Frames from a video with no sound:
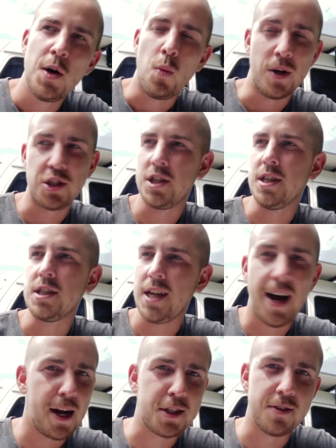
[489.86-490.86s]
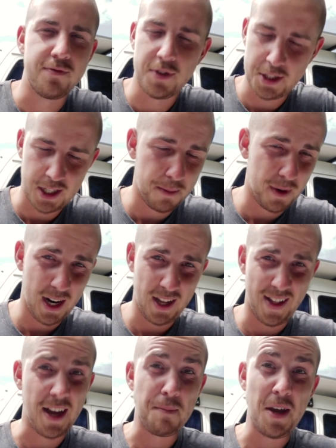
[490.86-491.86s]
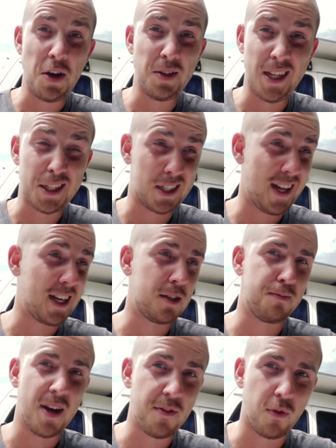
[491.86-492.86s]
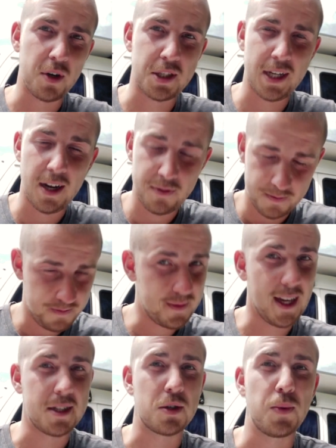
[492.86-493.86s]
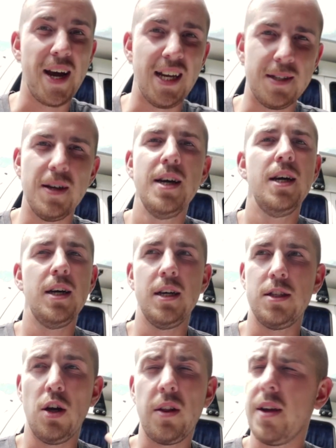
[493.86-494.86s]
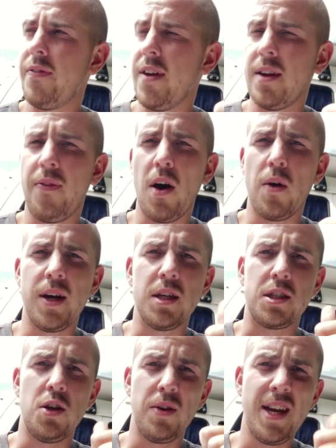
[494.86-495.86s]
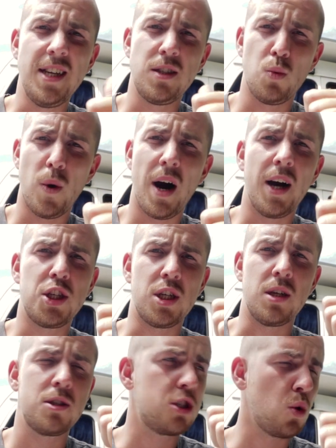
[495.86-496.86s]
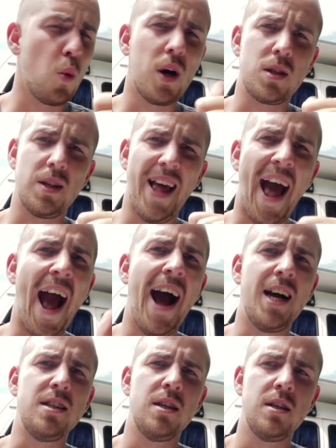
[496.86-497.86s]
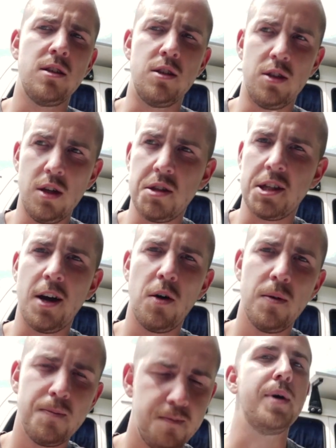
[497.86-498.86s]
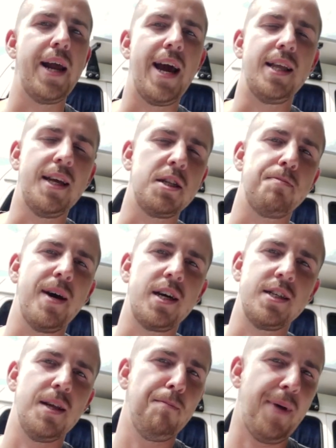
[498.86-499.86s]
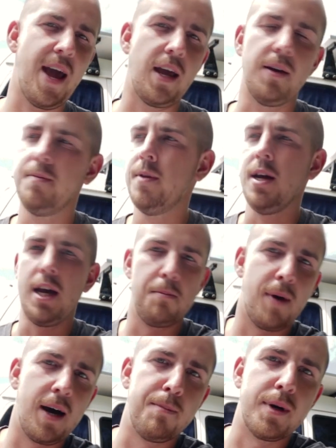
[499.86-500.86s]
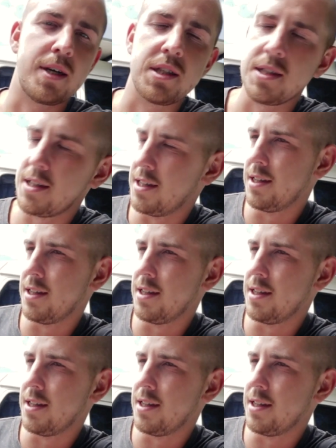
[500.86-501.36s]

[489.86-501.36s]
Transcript: which is awesome for somebody like me who doesn't like to pay for stuff. That's great. The only thing though is you need to watch a short ad to do so, but hey, that's better than paying in my books.